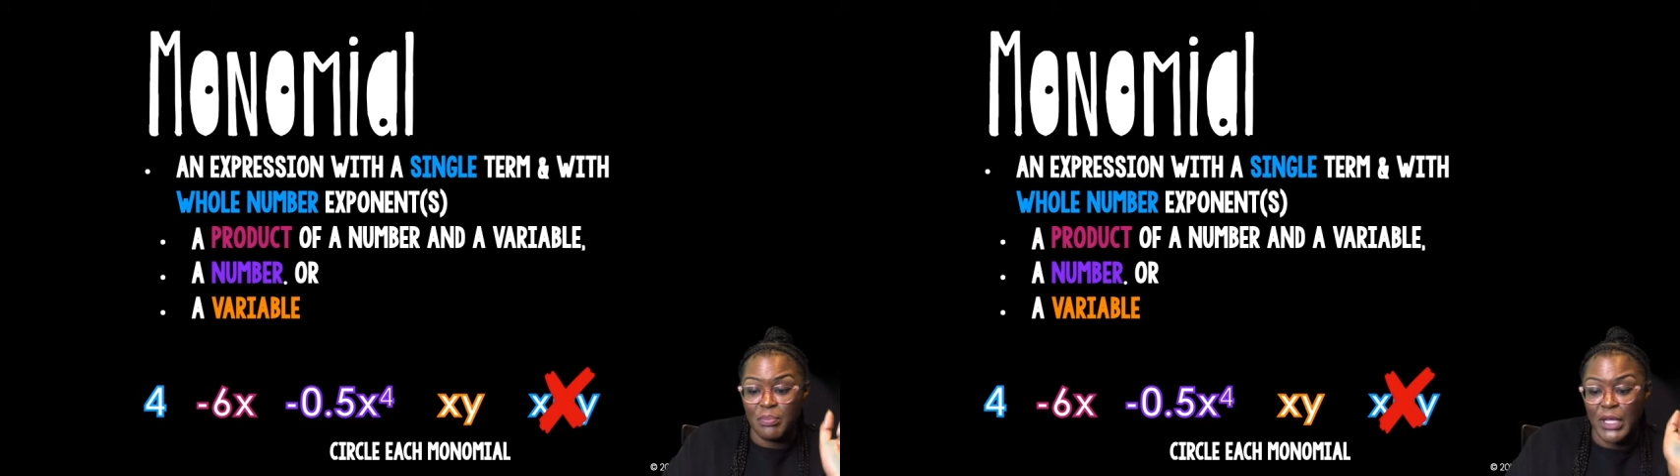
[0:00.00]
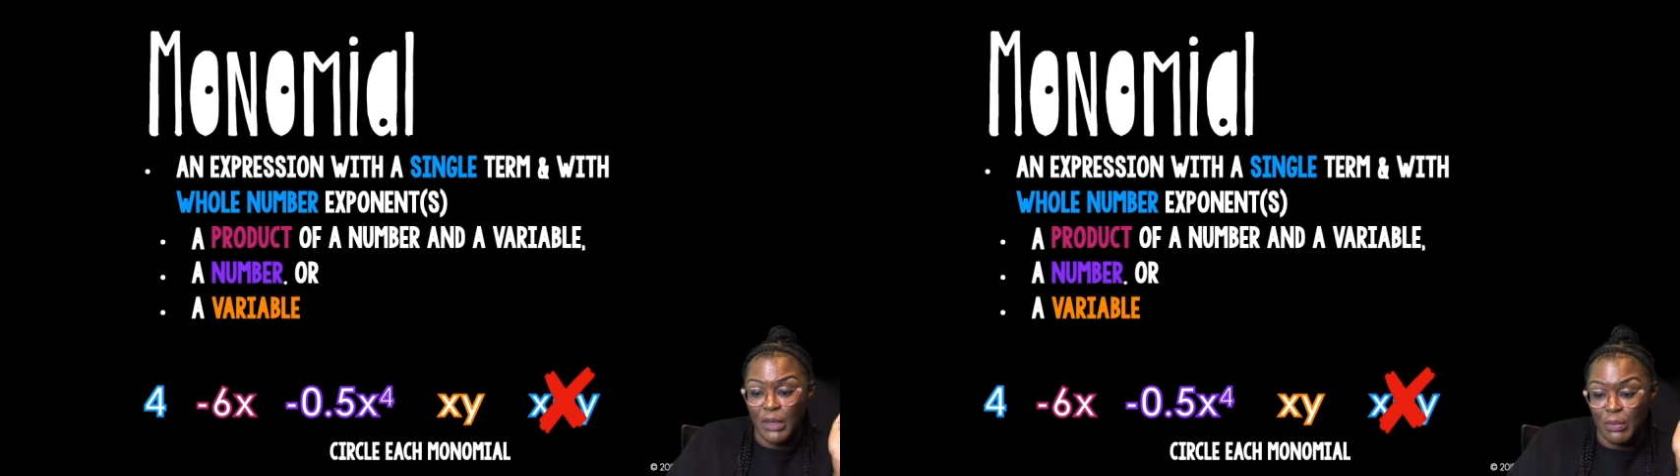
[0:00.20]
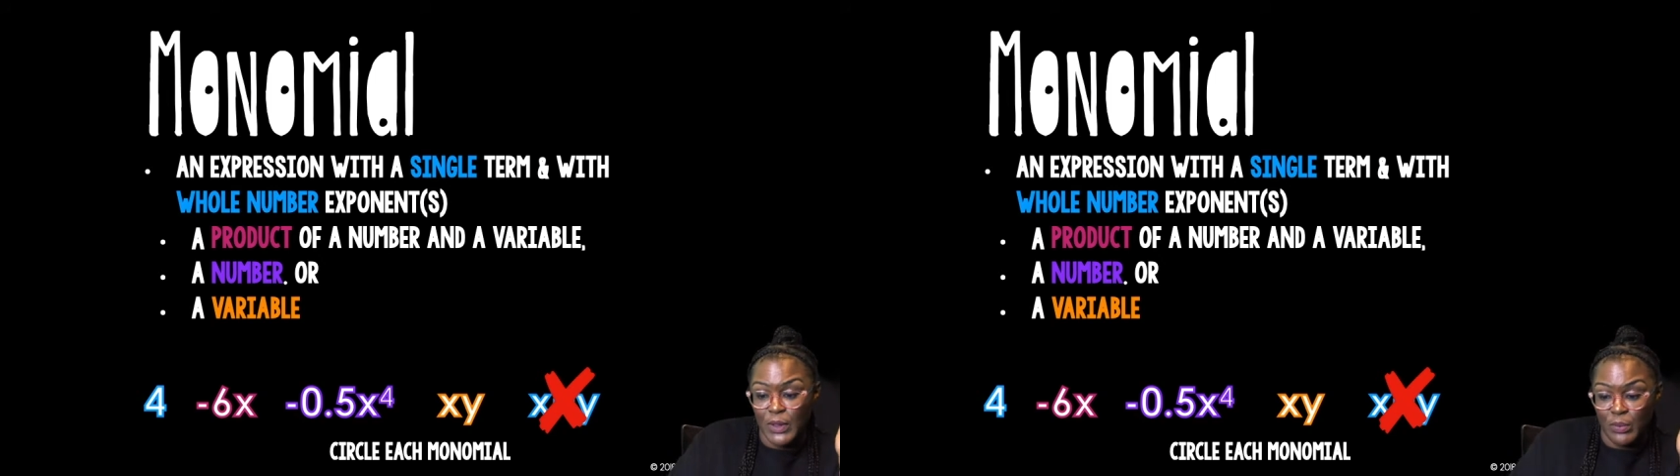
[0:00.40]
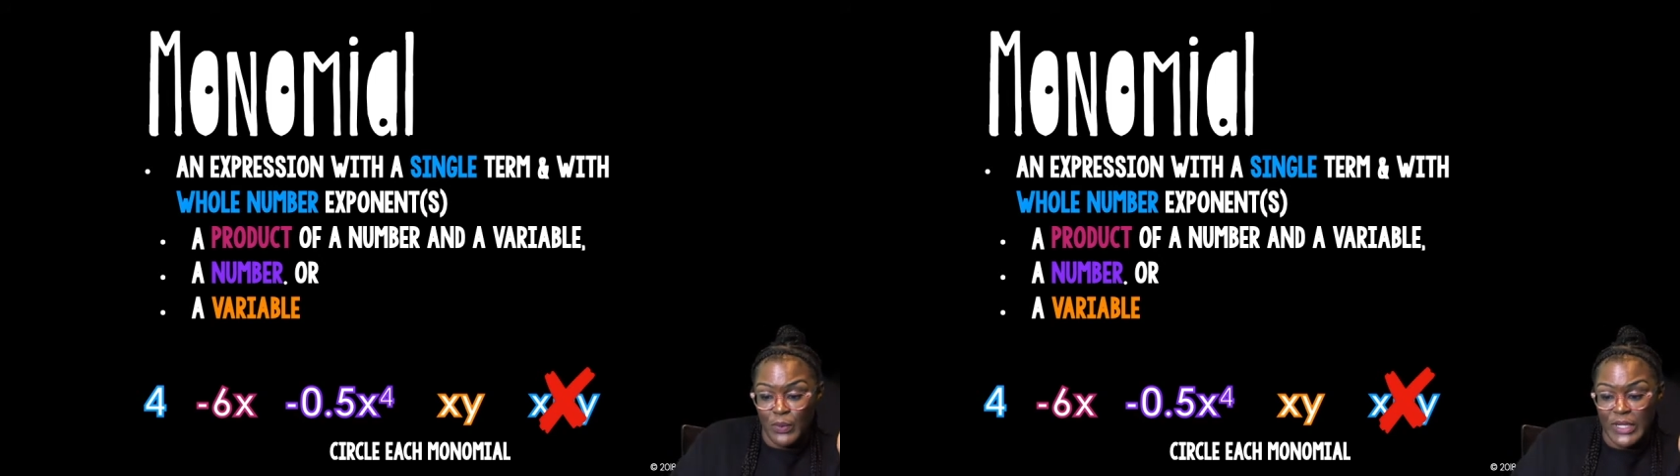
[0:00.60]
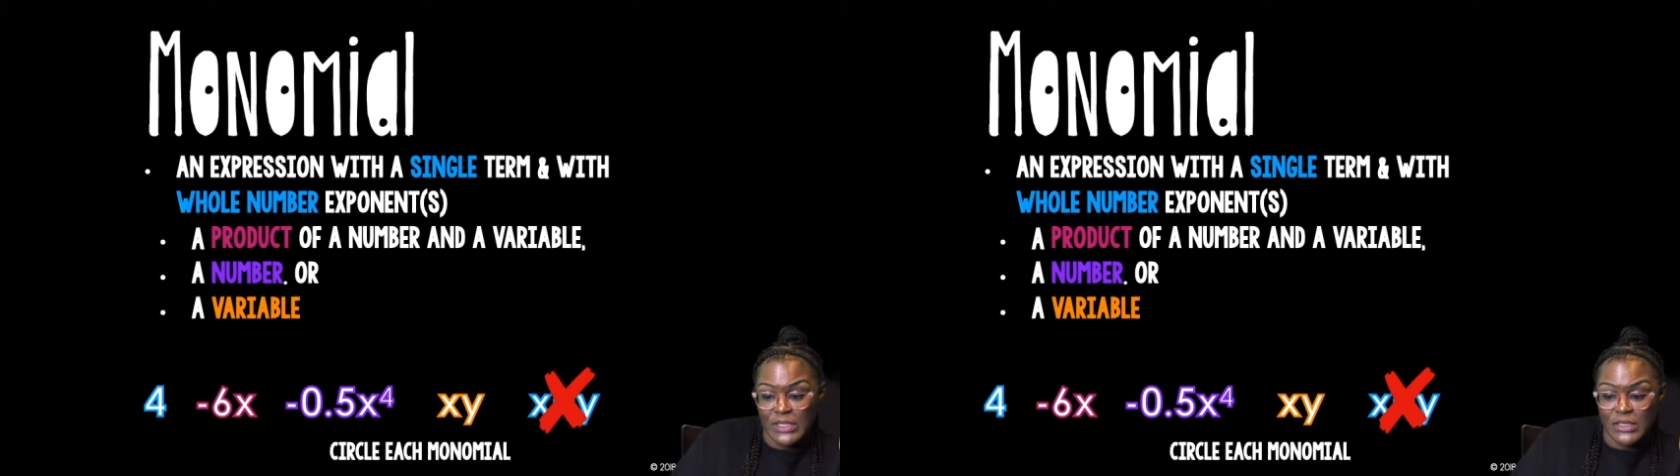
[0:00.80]
pink bullet
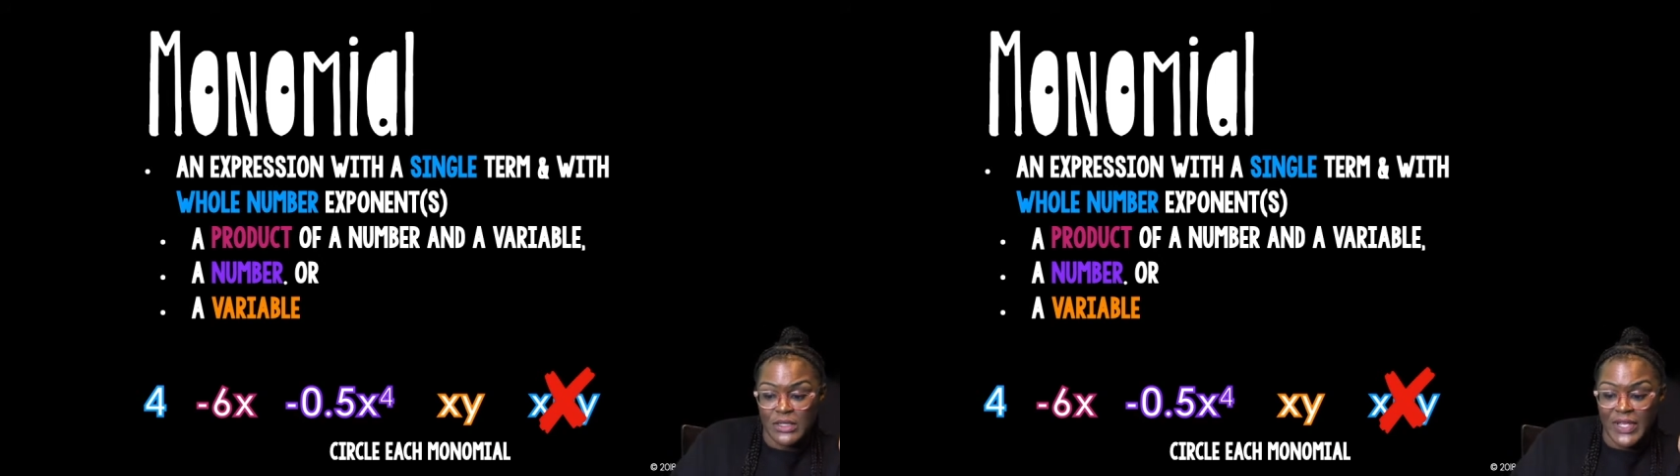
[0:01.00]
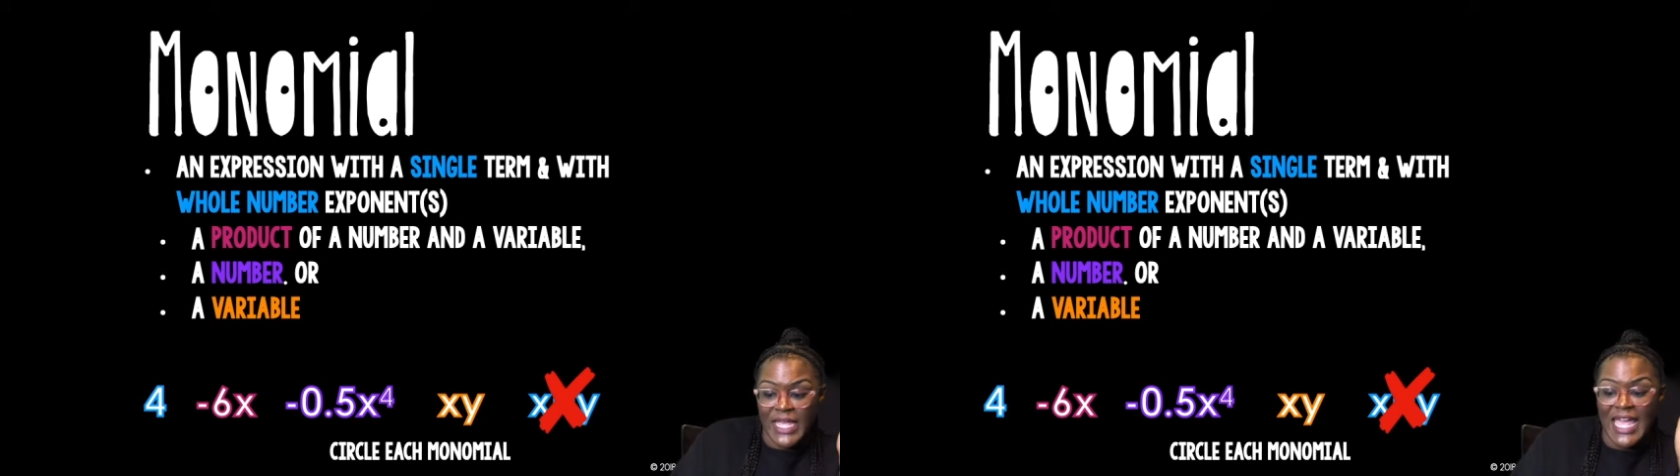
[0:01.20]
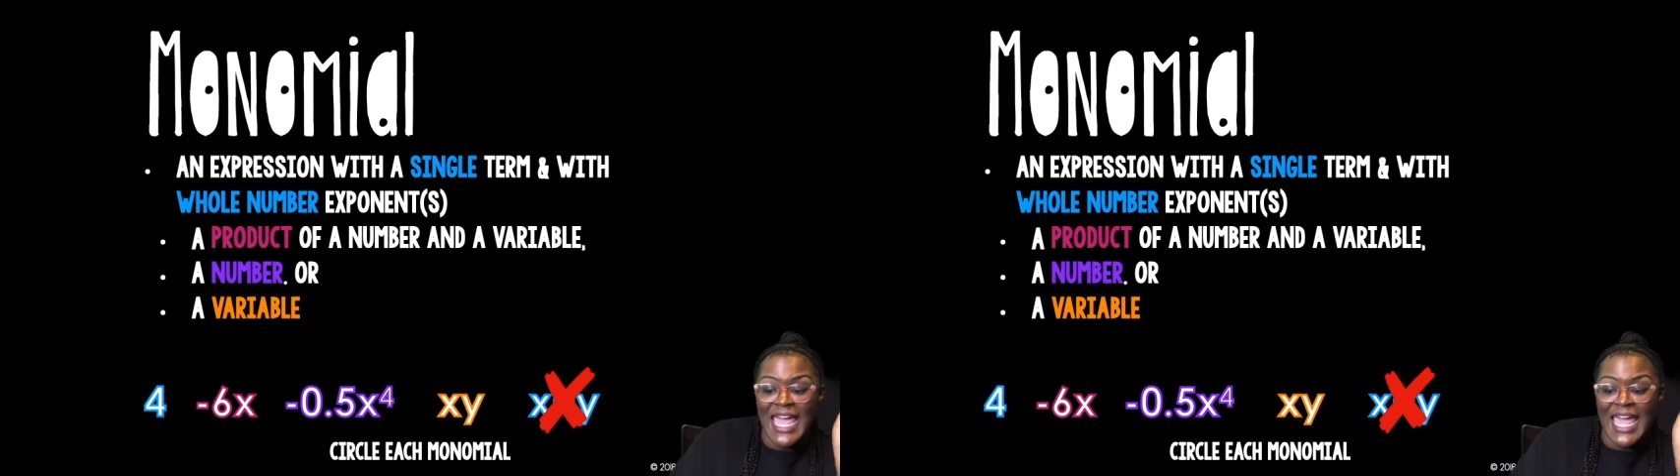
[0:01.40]
point, okay?